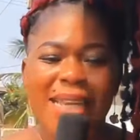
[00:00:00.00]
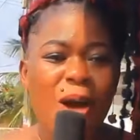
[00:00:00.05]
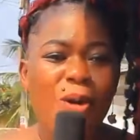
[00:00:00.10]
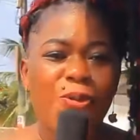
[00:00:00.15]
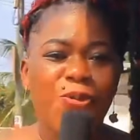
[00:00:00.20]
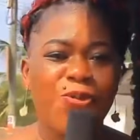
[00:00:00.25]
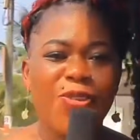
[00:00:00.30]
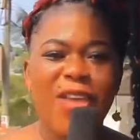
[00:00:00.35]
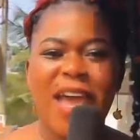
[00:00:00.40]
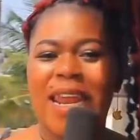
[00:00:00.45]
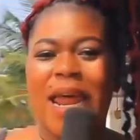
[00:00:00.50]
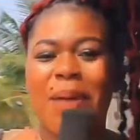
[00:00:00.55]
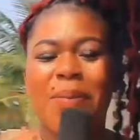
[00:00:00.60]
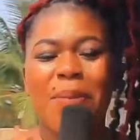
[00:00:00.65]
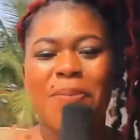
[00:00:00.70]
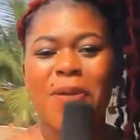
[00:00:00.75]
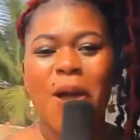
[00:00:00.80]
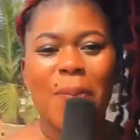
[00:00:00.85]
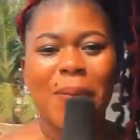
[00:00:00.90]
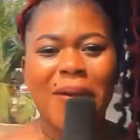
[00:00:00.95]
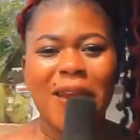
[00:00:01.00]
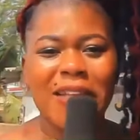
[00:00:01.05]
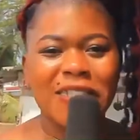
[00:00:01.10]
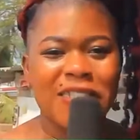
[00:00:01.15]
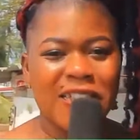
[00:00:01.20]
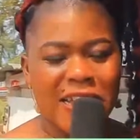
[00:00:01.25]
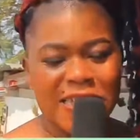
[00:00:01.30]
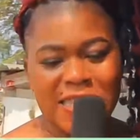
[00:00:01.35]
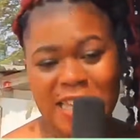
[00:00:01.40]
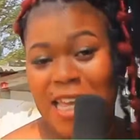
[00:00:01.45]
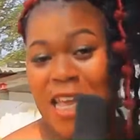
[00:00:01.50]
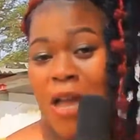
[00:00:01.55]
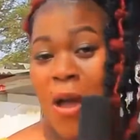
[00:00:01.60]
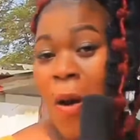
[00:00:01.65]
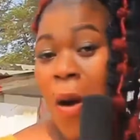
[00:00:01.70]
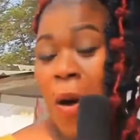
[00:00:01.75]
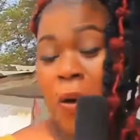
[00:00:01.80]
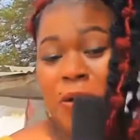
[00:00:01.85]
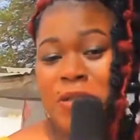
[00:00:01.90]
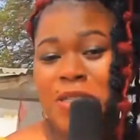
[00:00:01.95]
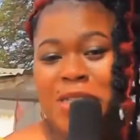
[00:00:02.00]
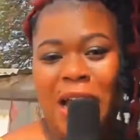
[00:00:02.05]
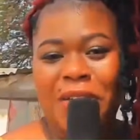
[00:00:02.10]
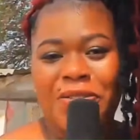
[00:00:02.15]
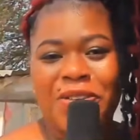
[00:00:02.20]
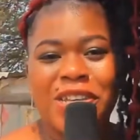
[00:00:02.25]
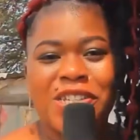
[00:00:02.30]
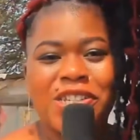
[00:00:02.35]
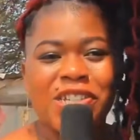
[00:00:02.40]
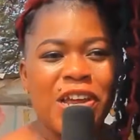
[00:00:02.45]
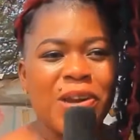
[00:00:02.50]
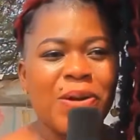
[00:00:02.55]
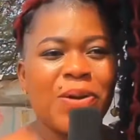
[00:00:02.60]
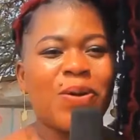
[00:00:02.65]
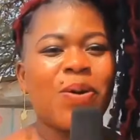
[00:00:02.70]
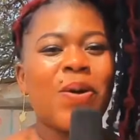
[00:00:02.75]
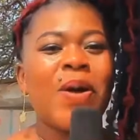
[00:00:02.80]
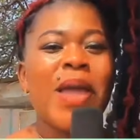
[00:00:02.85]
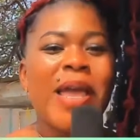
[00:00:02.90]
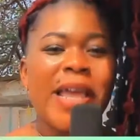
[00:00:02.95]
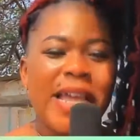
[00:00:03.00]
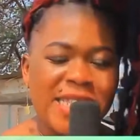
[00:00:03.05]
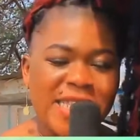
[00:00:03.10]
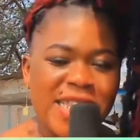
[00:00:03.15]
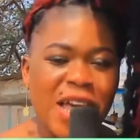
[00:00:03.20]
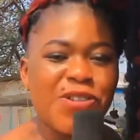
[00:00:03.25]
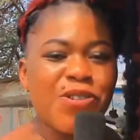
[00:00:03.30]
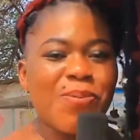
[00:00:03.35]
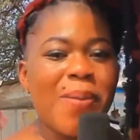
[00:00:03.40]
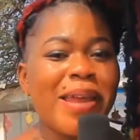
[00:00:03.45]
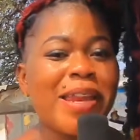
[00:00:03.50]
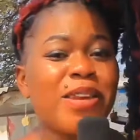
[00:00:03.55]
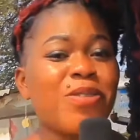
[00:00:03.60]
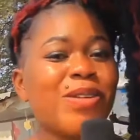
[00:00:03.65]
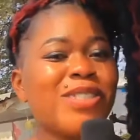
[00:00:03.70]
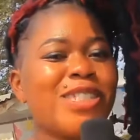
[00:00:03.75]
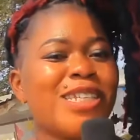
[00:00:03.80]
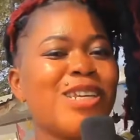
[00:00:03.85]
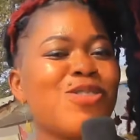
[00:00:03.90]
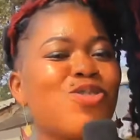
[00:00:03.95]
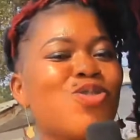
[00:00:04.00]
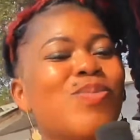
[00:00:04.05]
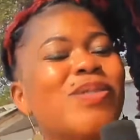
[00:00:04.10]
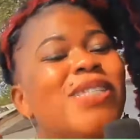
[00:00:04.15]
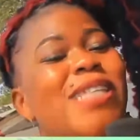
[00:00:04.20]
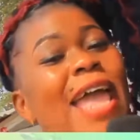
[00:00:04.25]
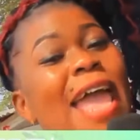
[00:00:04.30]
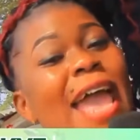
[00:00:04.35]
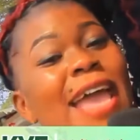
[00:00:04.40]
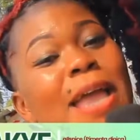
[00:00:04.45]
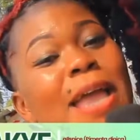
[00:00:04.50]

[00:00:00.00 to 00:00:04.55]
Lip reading: now fear and I be up and judge it. Honest, I didn't share no, and said, You manage your dip to say,